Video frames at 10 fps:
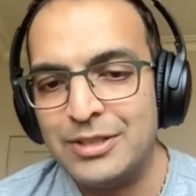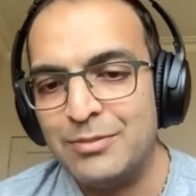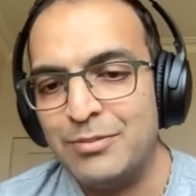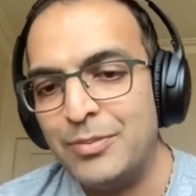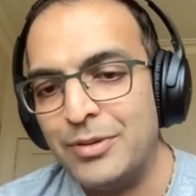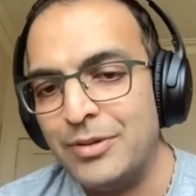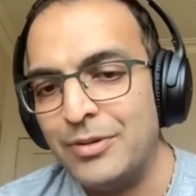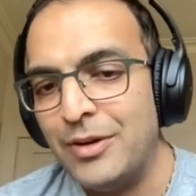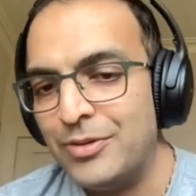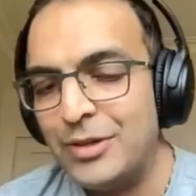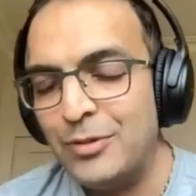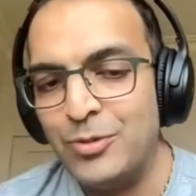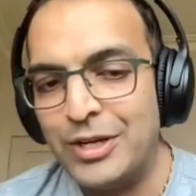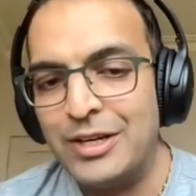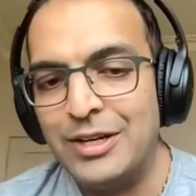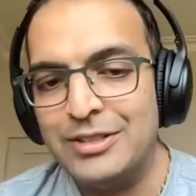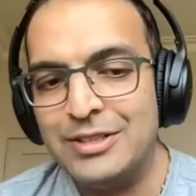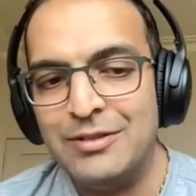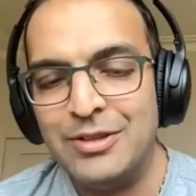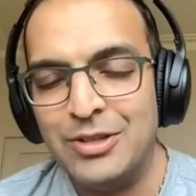and people out there will recognize
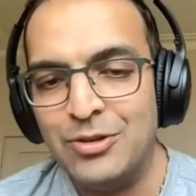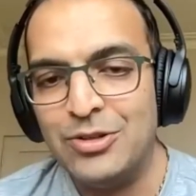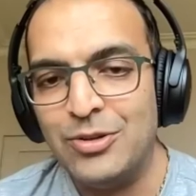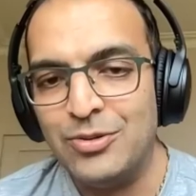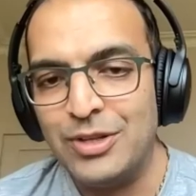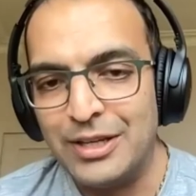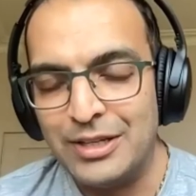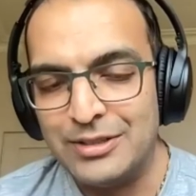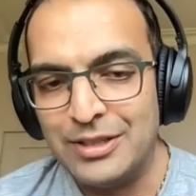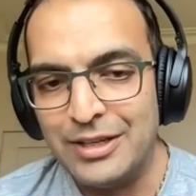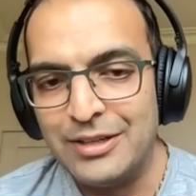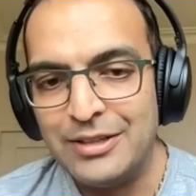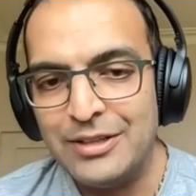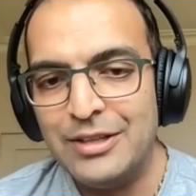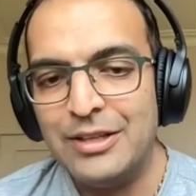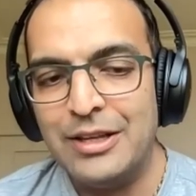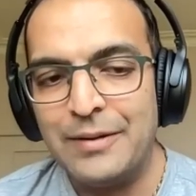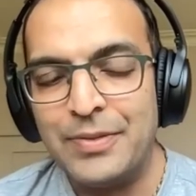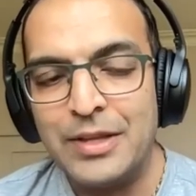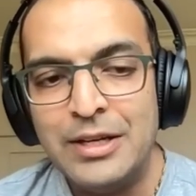that even though you don't think it is a
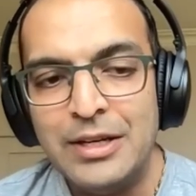thing.